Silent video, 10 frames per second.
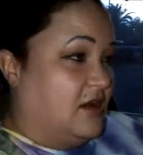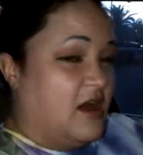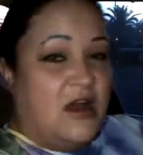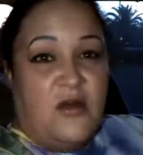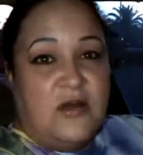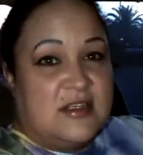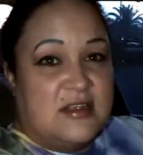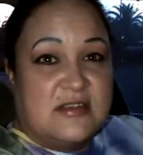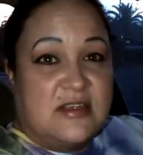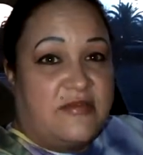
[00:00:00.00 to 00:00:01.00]
it
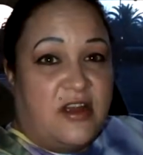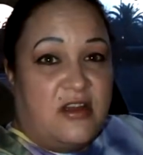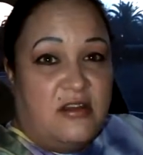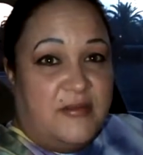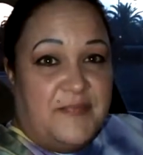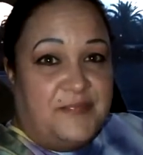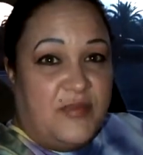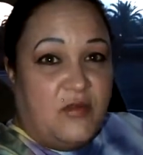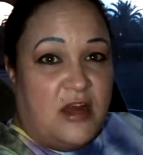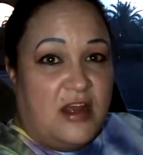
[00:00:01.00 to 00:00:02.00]
wasn't this difficult
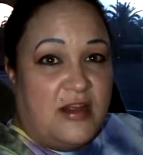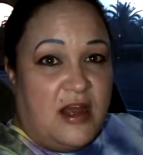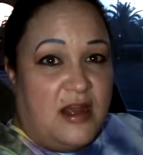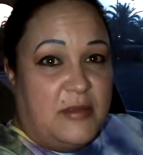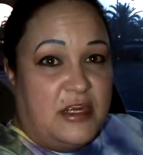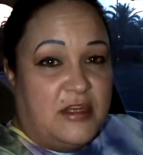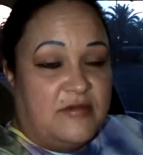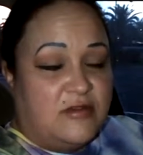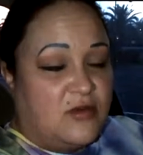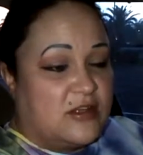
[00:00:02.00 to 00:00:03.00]
when I had the lap band,
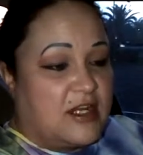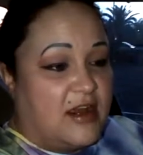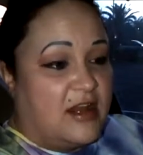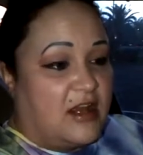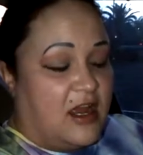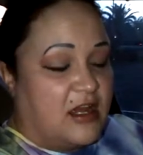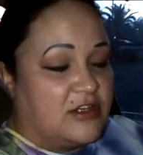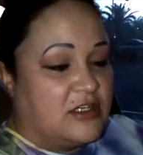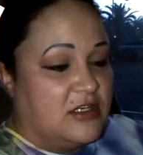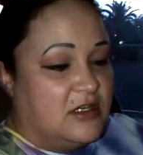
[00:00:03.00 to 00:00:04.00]
and of course I had the
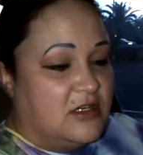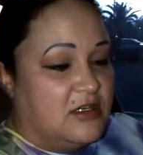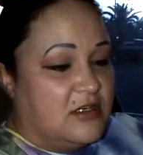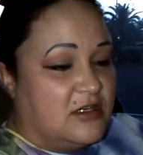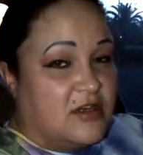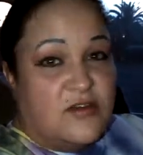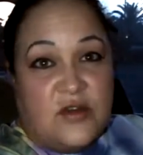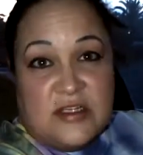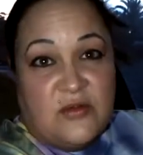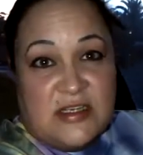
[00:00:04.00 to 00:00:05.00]
cash. So of
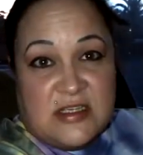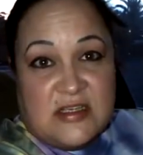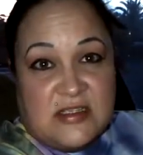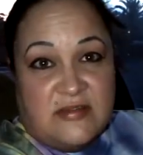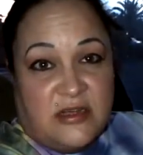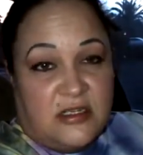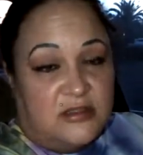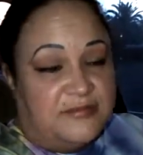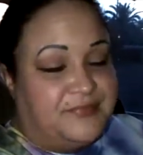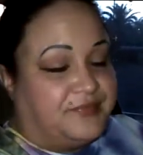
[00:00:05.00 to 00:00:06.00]
course it wasn't this difficult.